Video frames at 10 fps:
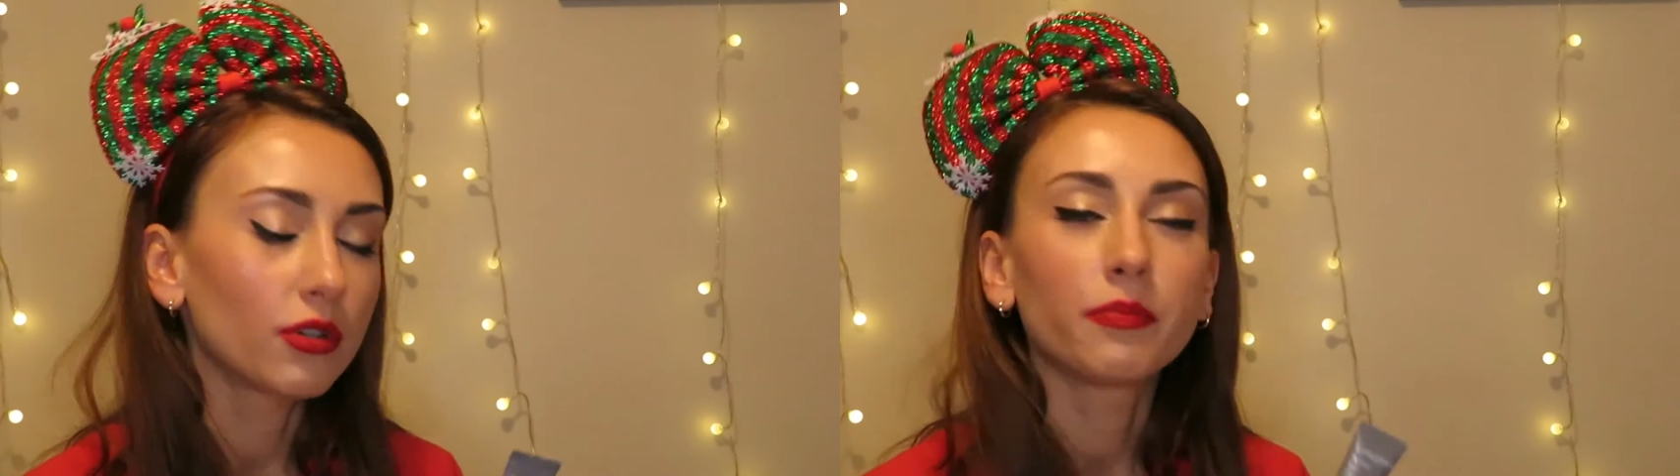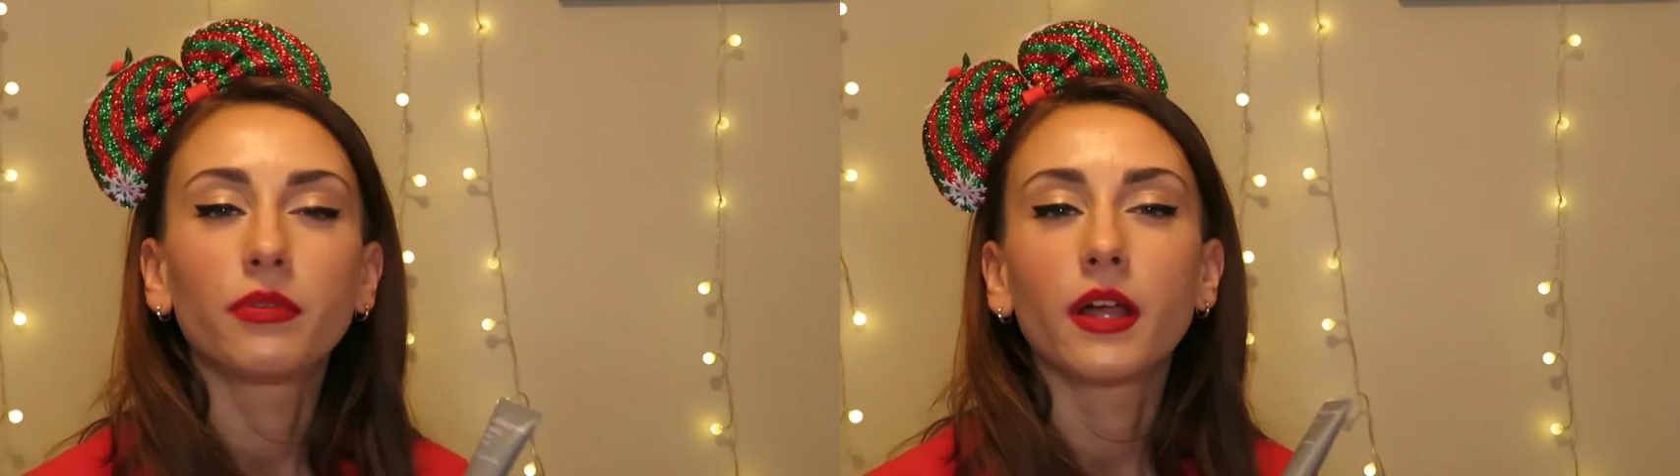
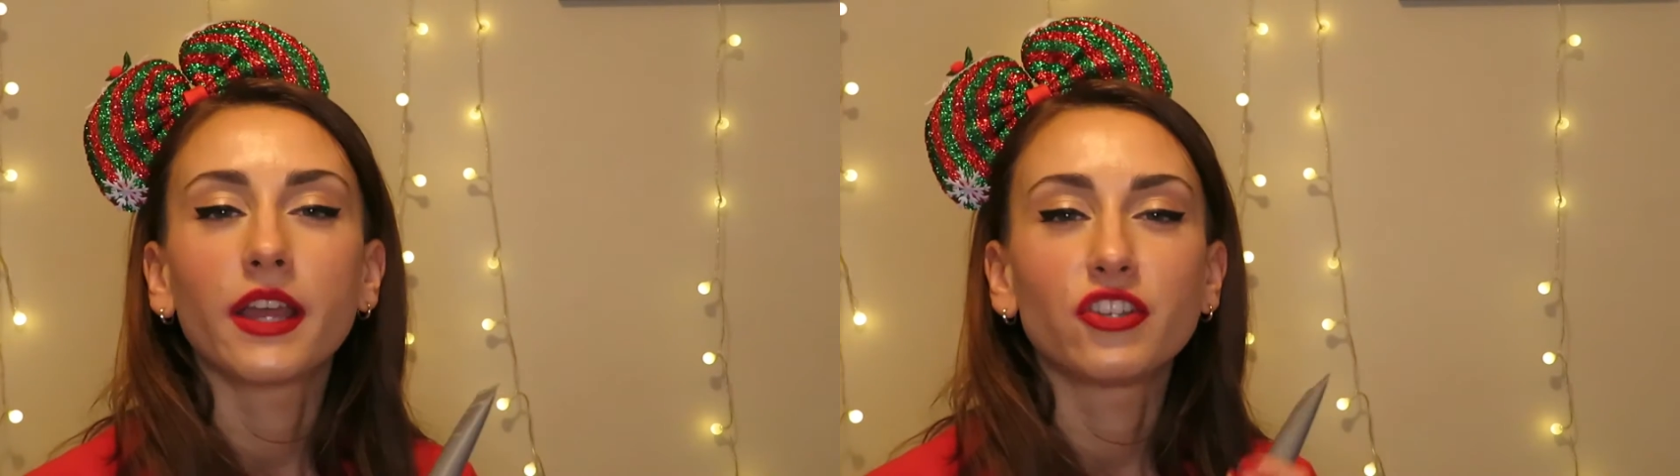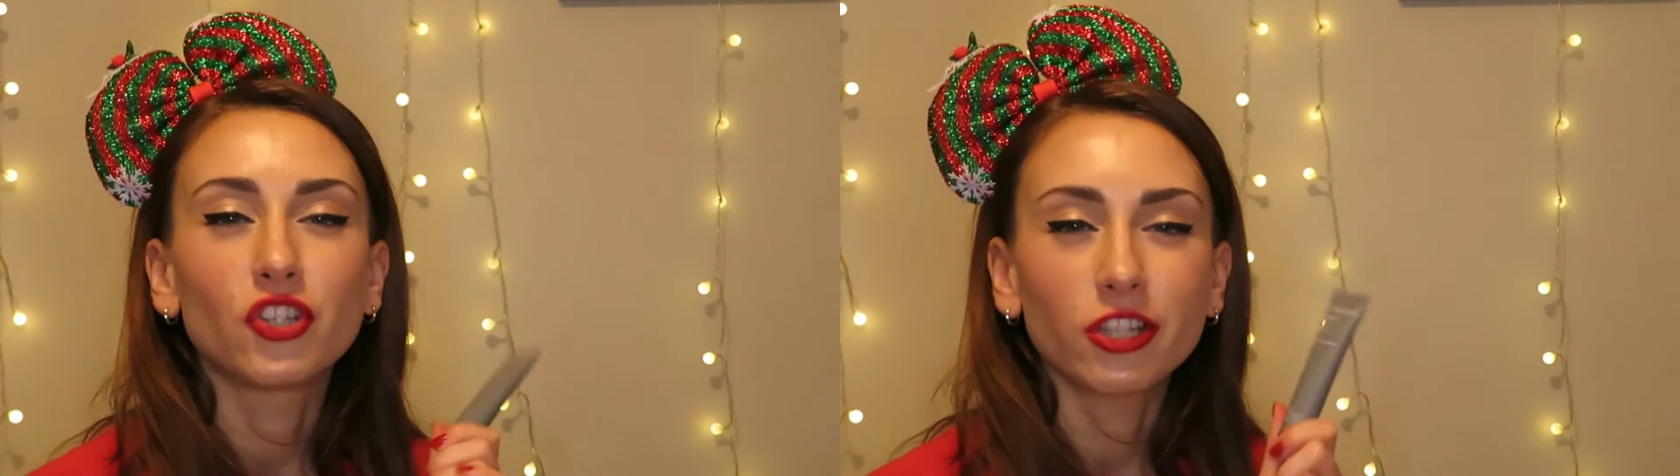to
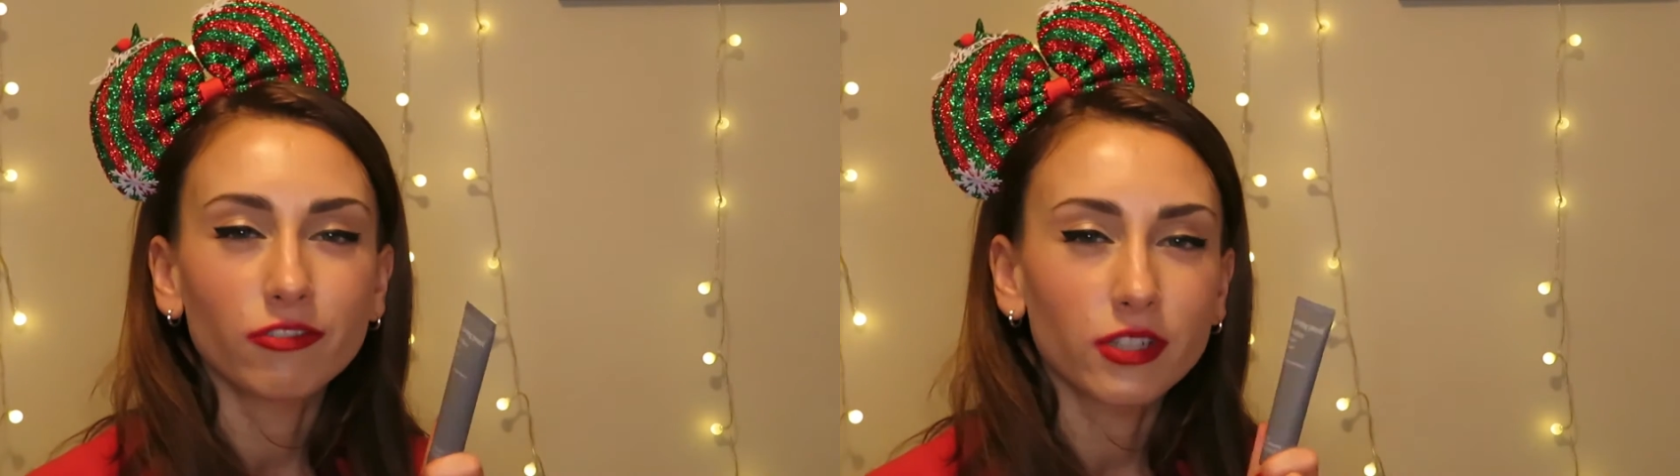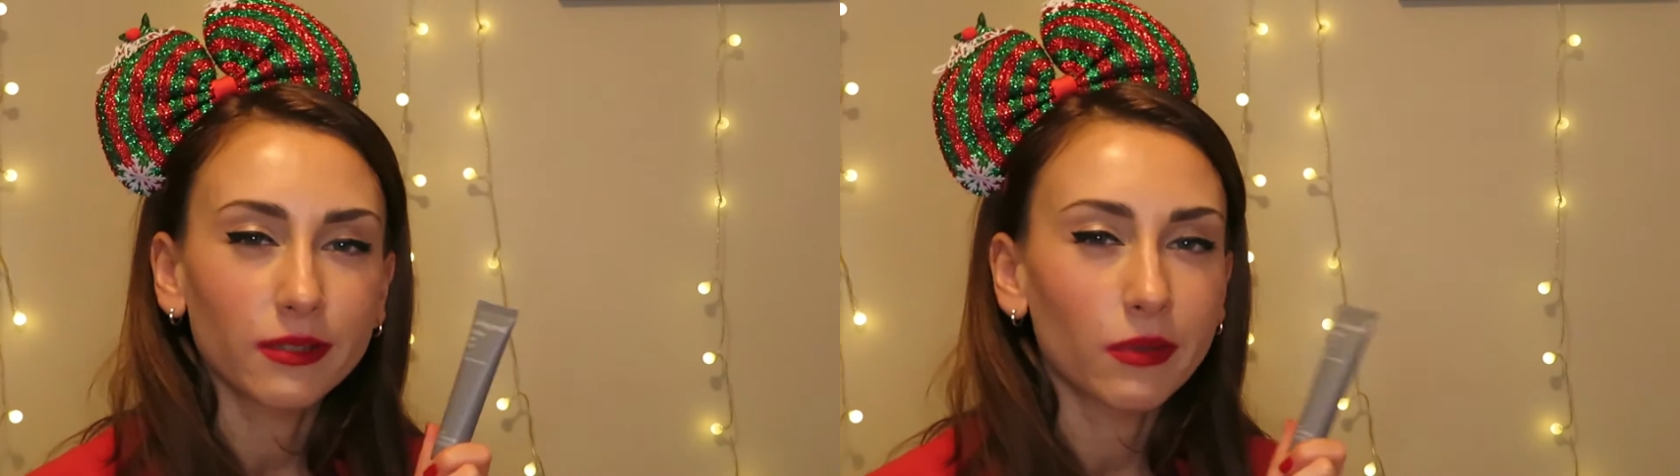apply a
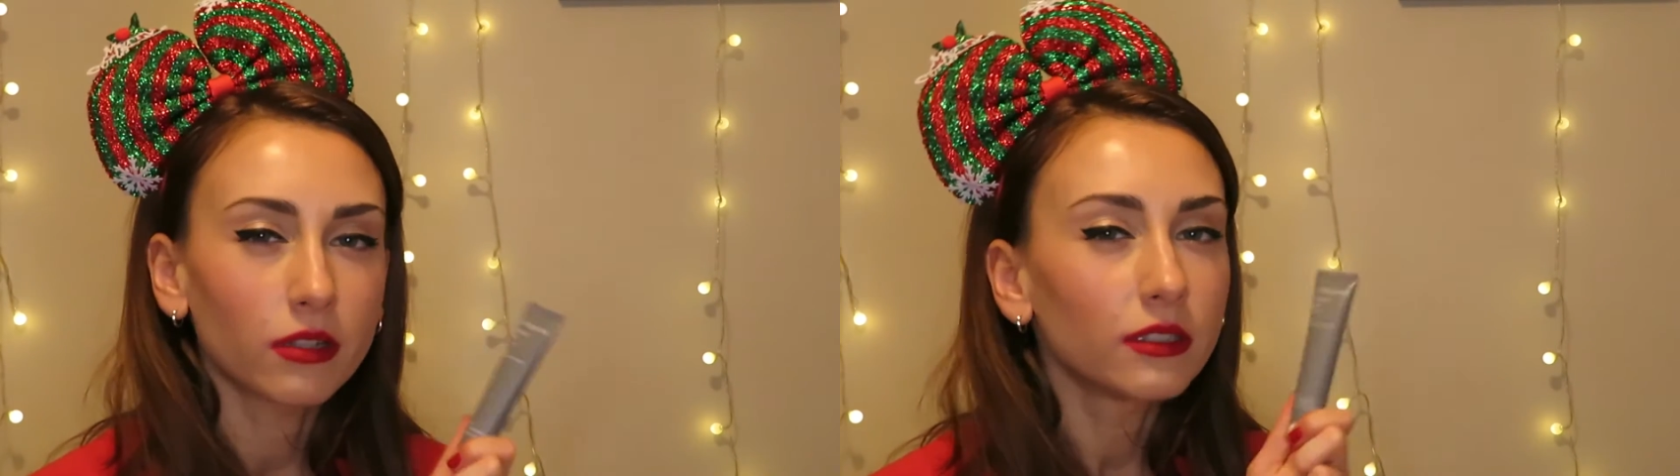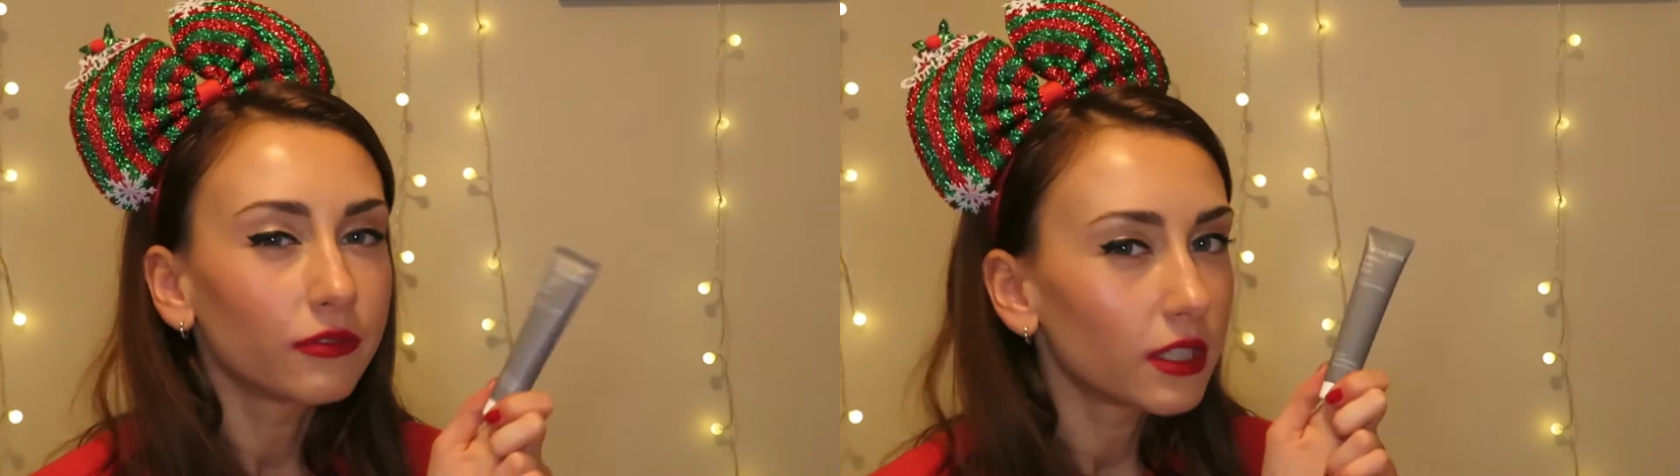generous
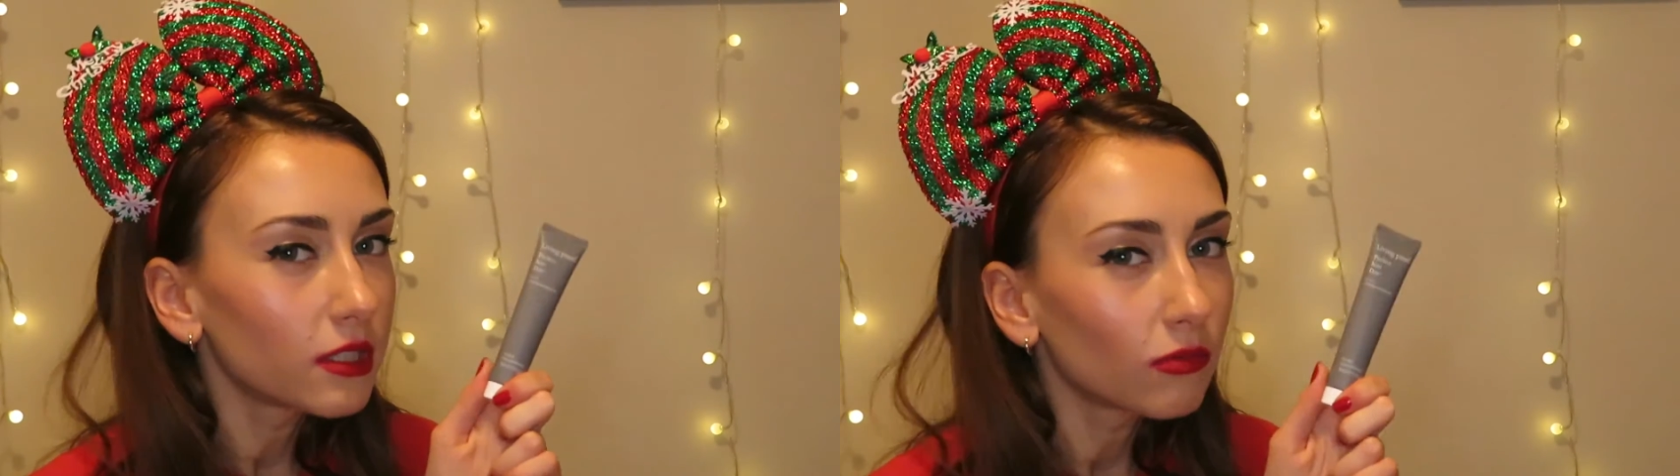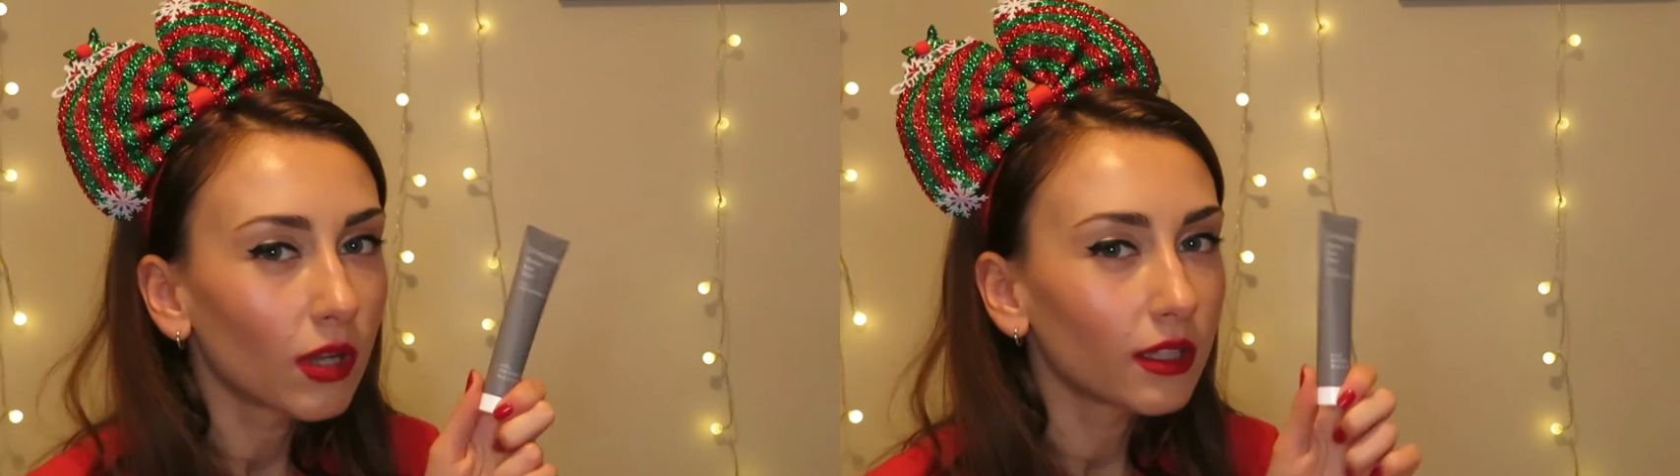amount of
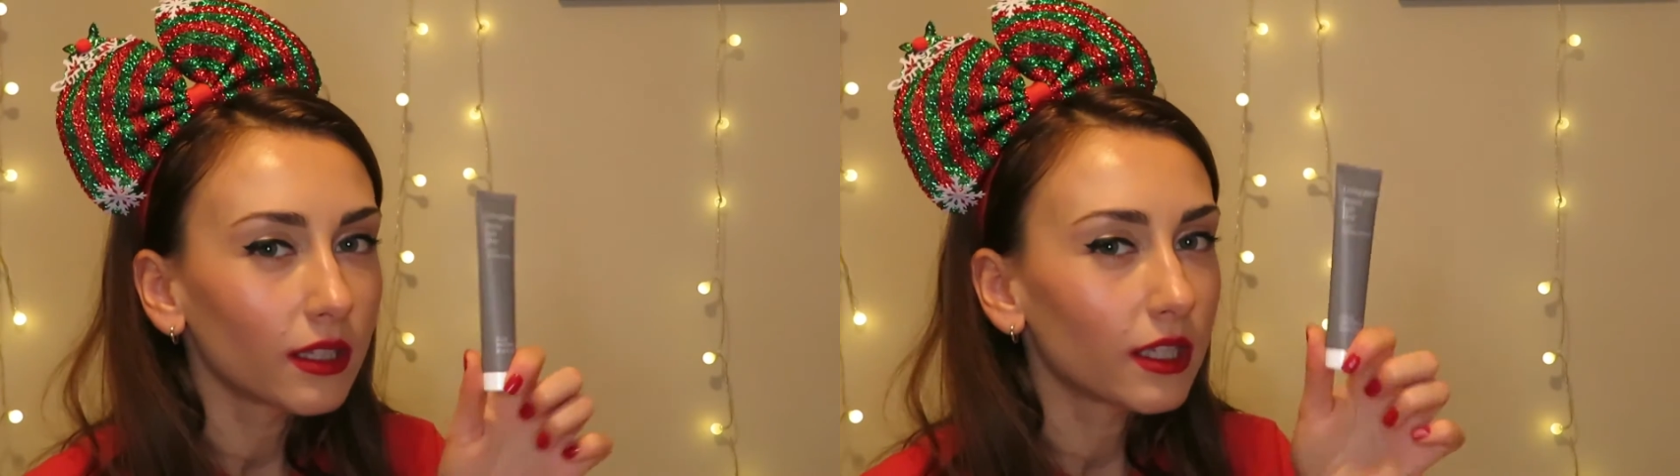this one,